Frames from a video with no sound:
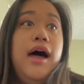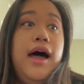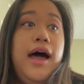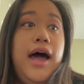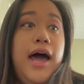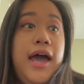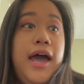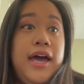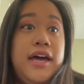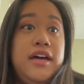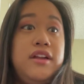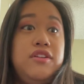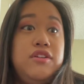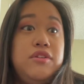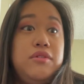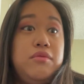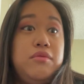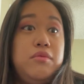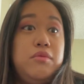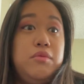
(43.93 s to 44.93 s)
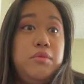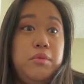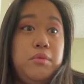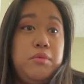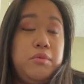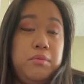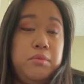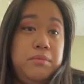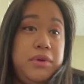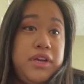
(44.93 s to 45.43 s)
and
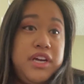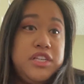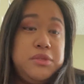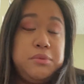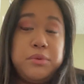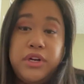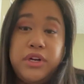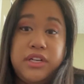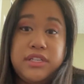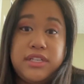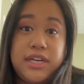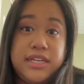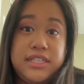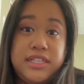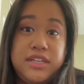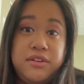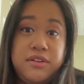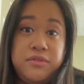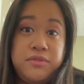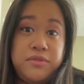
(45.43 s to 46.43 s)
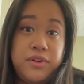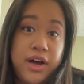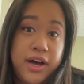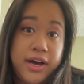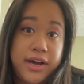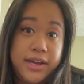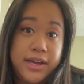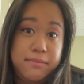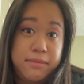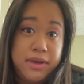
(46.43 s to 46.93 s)
because we're indecisive,
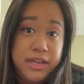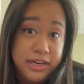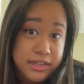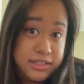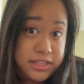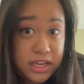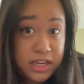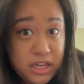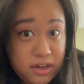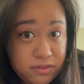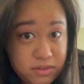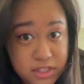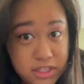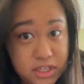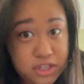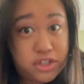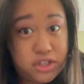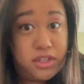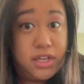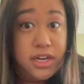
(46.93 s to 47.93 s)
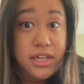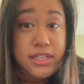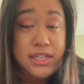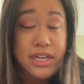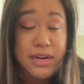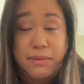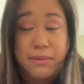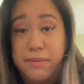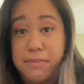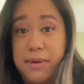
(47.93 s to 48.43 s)
I made executive decision that it's
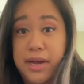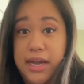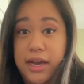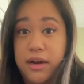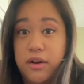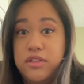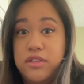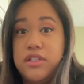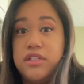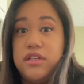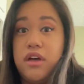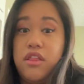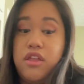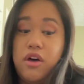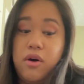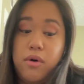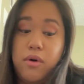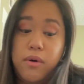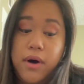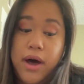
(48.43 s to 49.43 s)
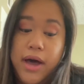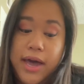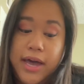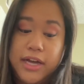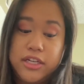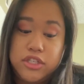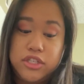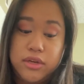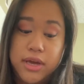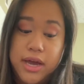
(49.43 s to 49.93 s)
going to be at my house, although I
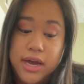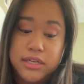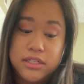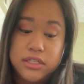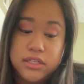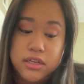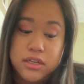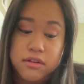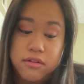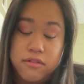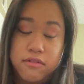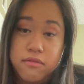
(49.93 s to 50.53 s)
had to ask